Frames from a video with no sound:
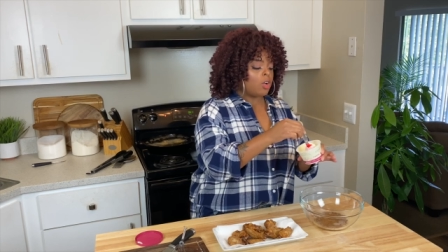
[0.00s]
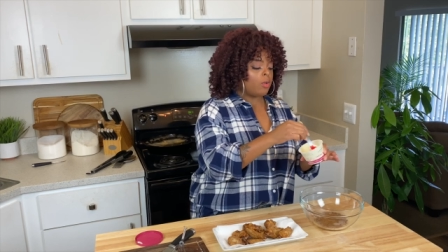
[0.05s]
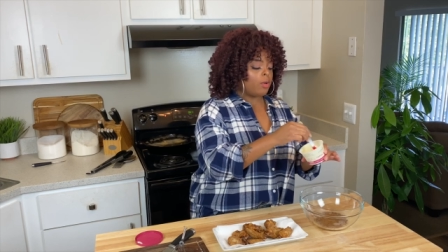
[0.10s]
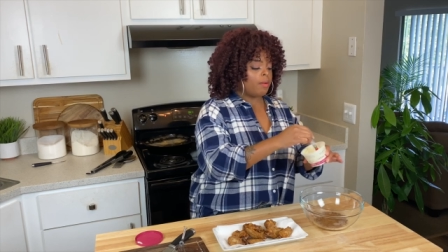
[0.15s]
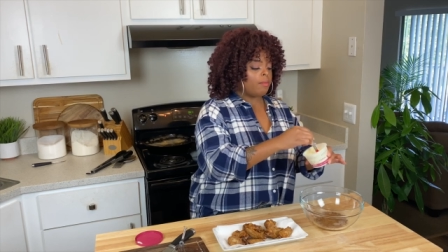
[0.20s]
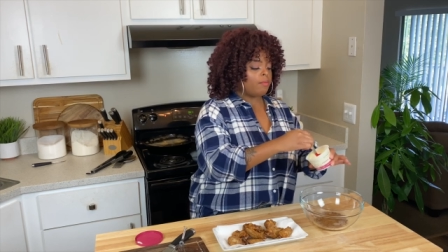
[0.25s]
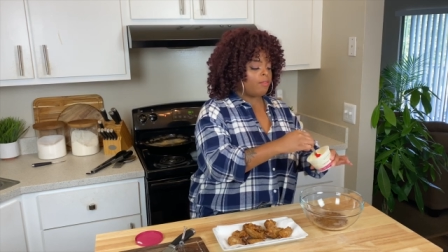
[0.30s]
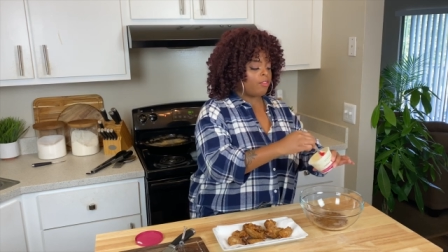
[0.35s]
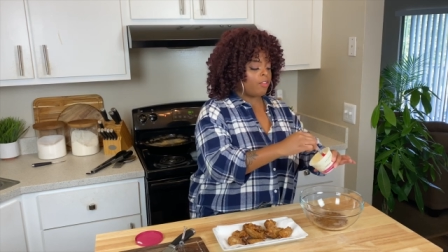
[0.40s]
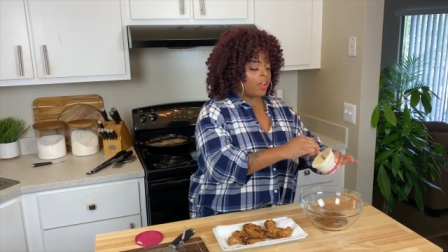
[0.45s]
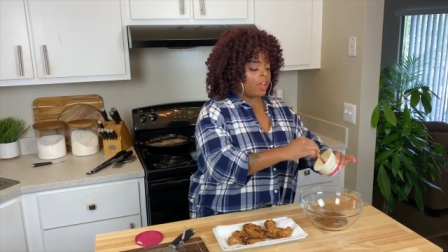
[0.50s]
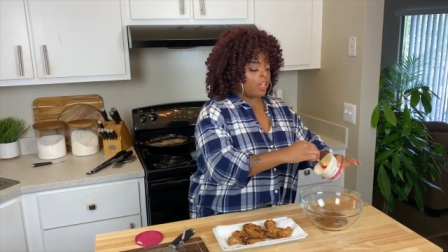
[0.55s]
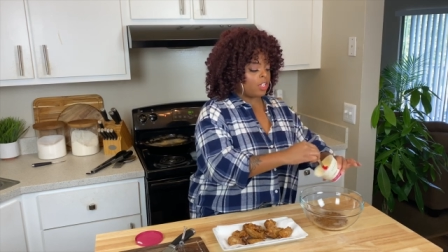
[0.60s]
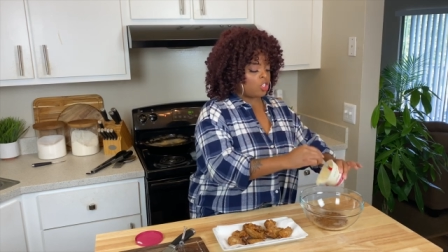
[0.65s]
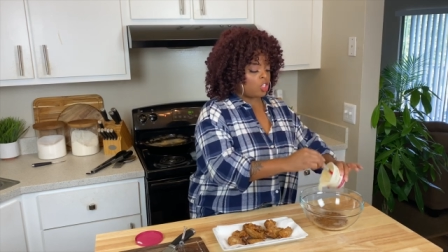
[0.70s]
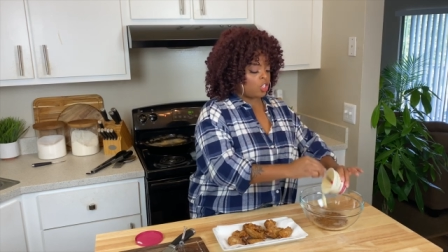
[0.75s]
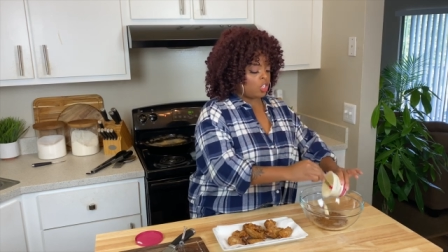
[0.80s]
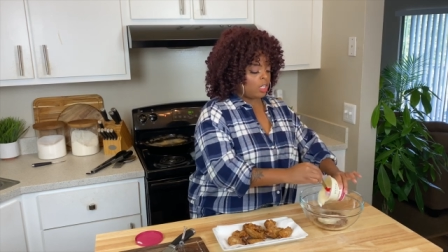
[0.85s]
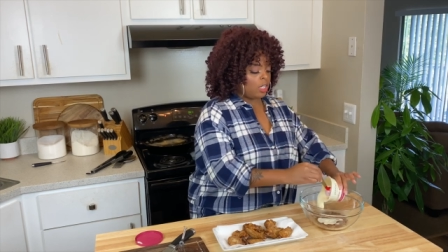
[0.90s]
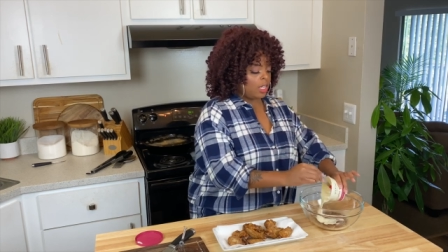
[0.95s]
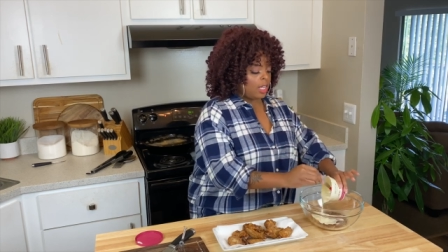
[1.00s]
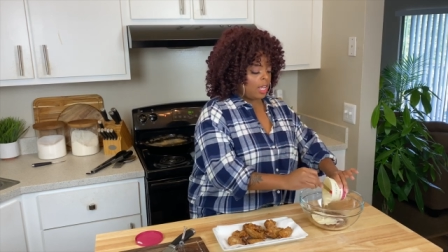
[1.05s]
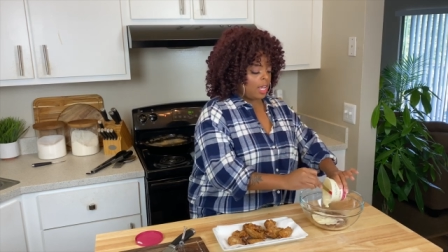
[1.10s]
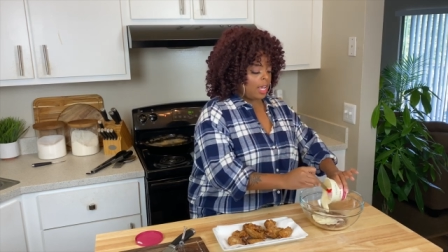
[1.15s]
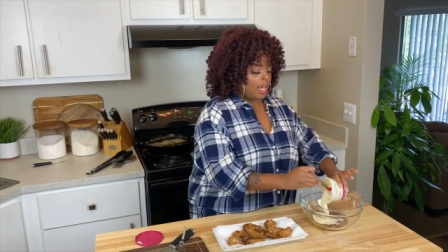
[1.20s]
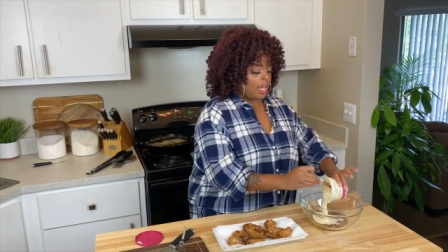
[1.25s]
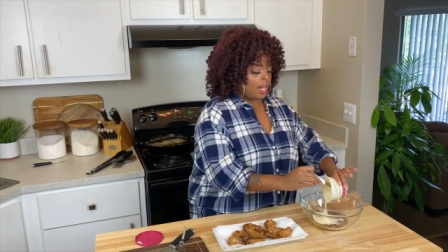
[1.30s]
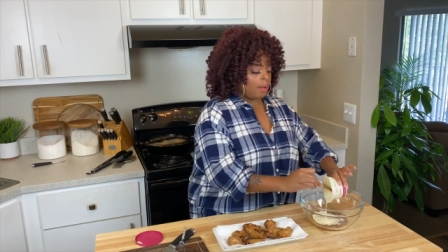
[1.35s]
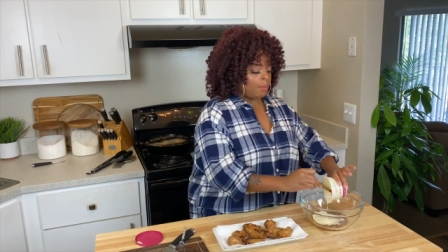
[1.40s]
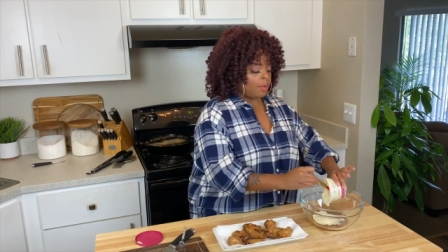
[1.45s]
creme fraiche
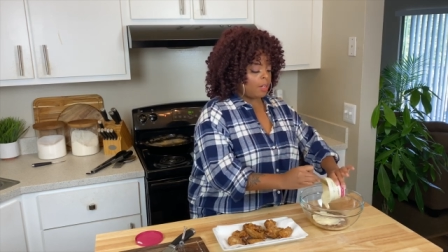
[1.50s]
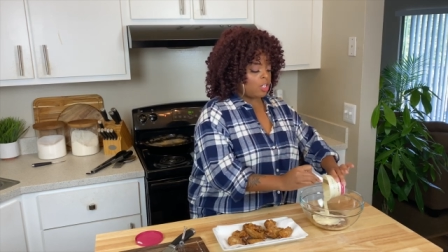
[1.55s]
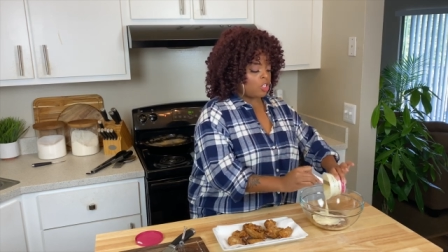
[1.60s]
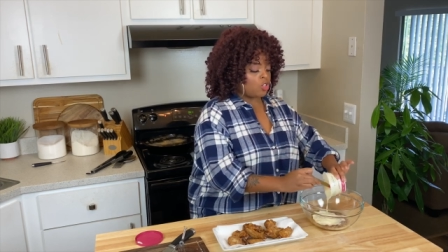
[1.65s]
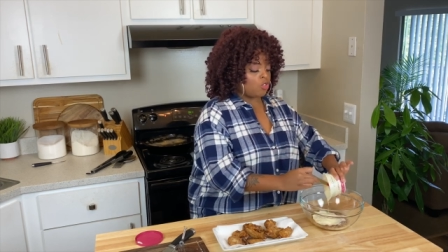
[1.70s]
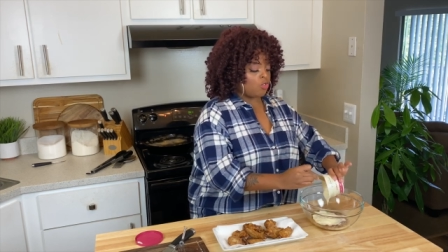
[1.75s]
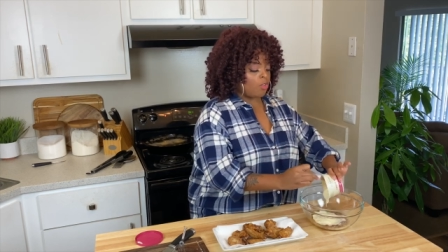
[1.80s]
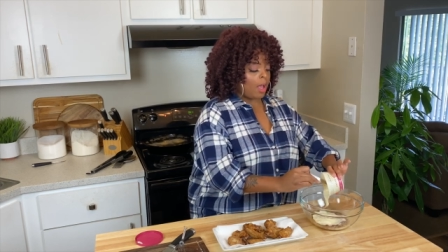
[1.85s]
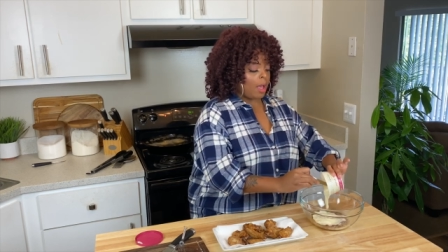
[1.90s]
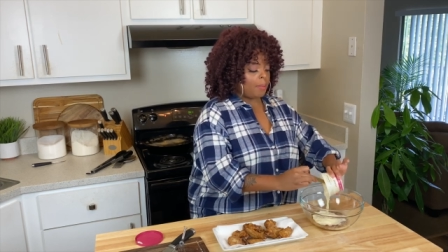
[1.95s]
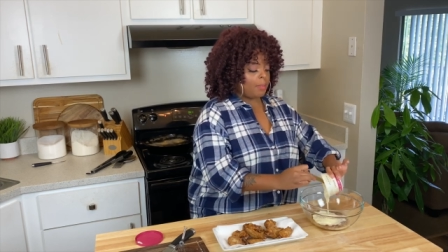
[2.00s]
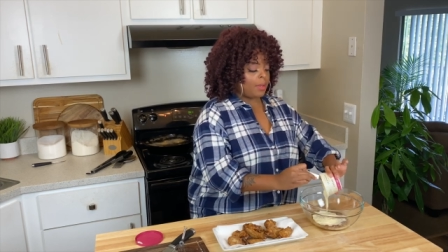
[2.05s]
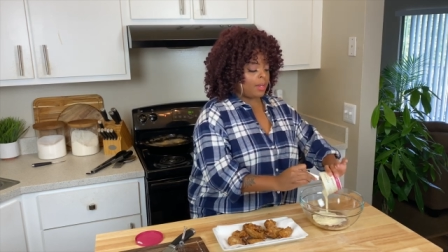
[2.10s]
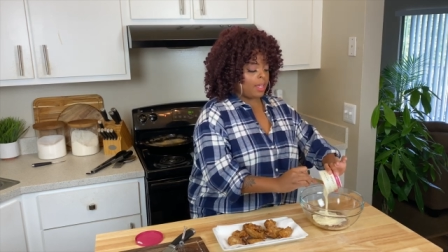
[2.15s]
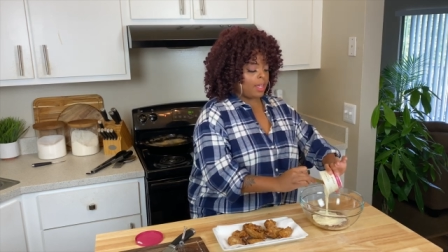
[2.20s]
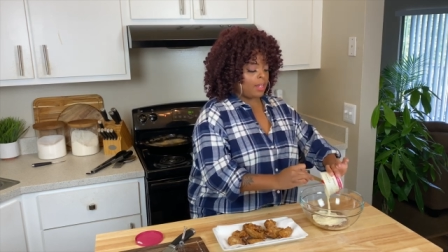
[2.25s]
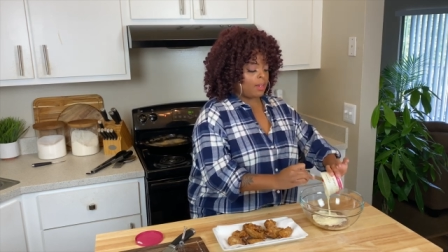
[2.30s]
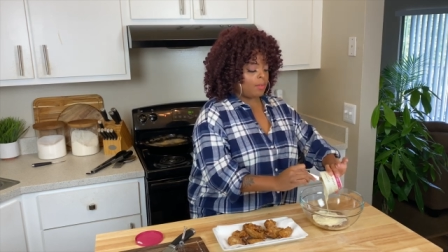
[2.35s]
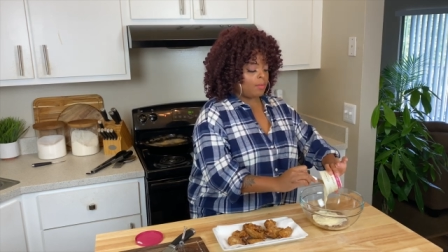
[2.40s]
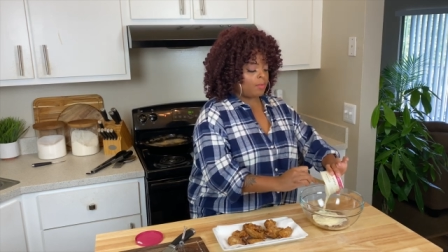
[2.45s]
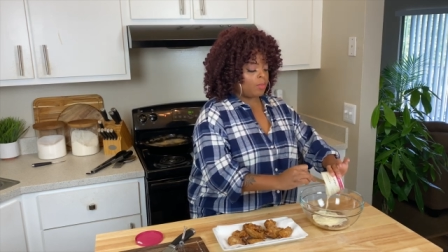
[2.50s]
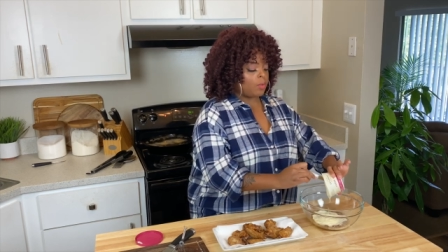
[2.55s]
and I'm gonna drop it in.